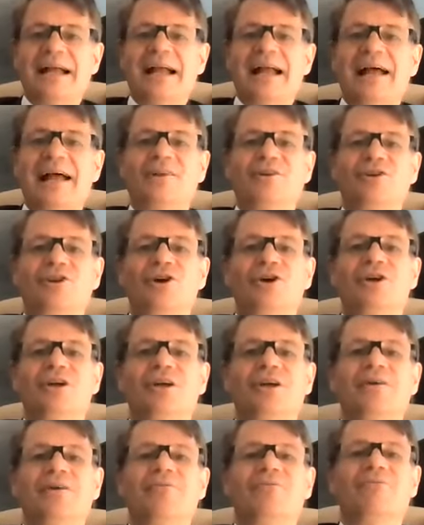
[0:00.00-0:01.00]
and
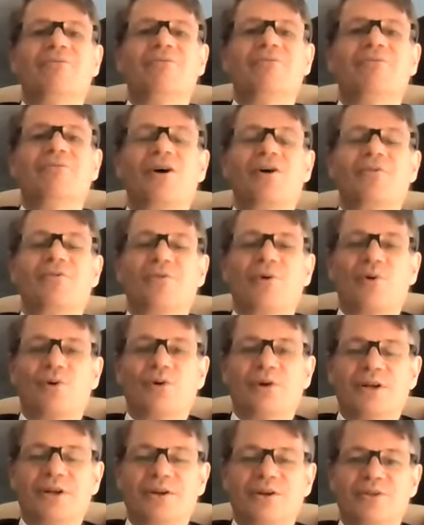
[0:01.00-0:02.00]
looking far
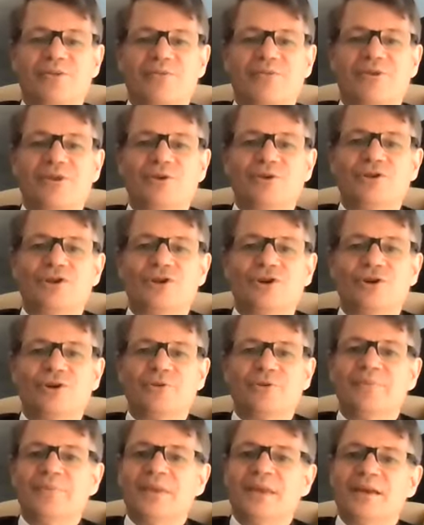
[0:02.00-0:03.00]
forward into the
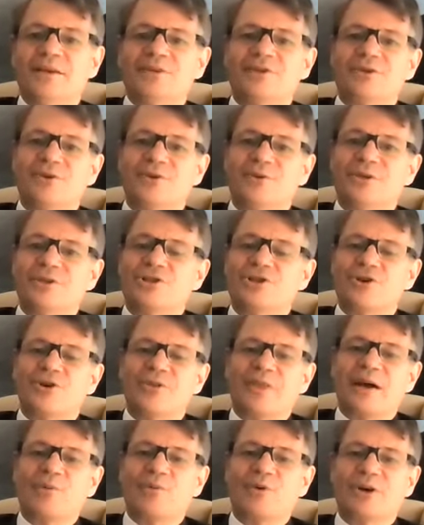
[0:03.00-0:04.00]
future to ensure
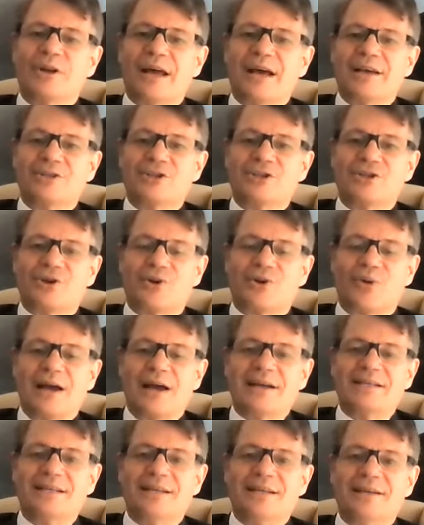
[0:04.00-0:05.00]
that we're not just
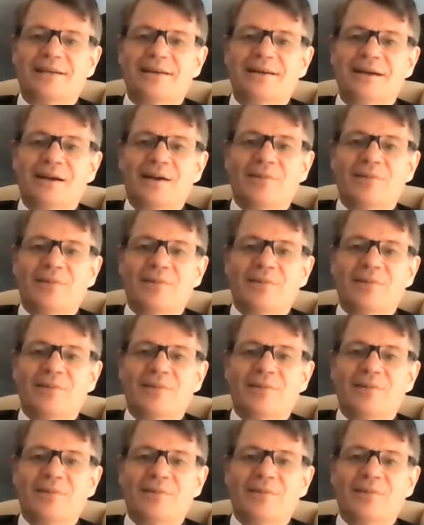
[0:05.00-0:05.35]
correcting,